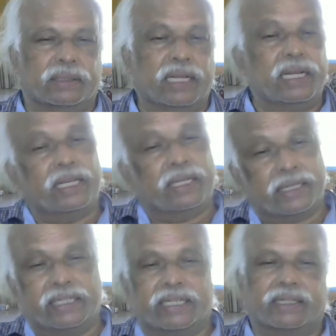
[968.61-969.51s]
hilly
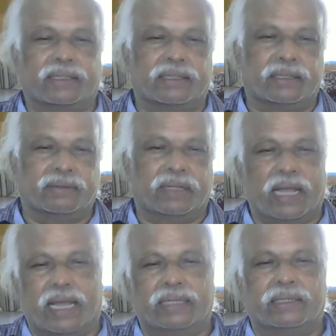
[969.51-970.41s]
region, if the
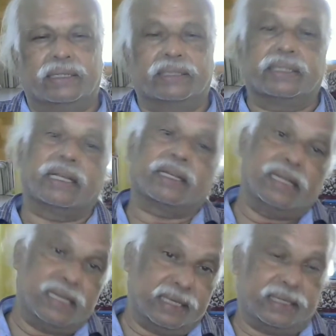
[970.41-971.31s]
land is in a
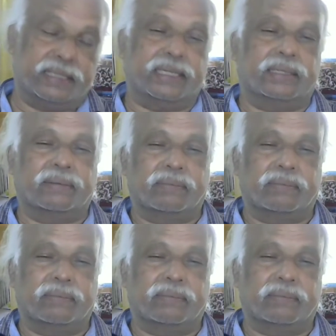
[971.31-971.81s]
hilly region,